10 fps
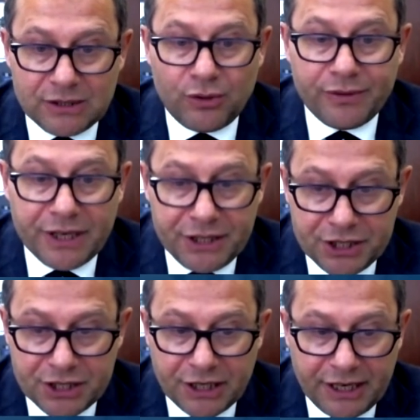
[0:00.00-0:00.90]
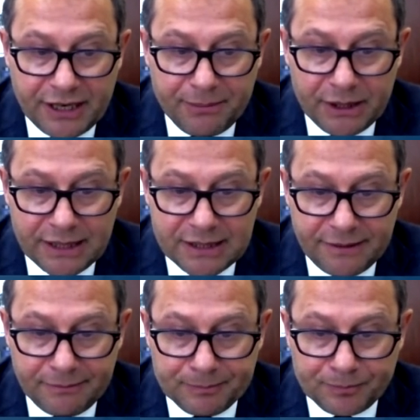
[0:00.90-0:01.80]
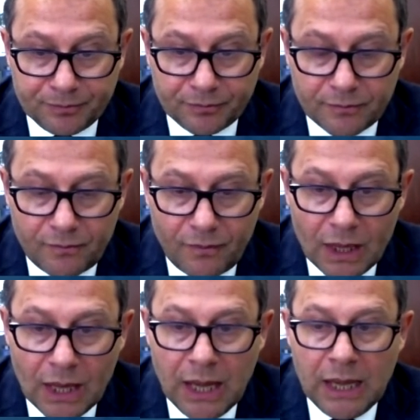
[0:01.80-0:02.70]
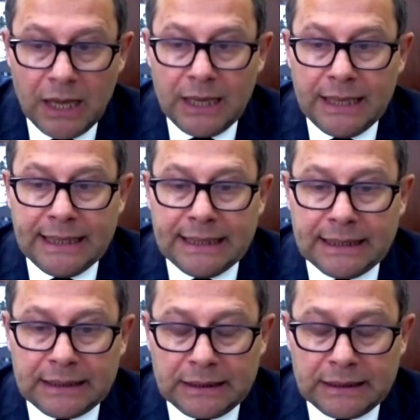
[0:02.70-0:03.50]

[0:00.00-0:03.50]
The standards should be based upon the clinical guidelines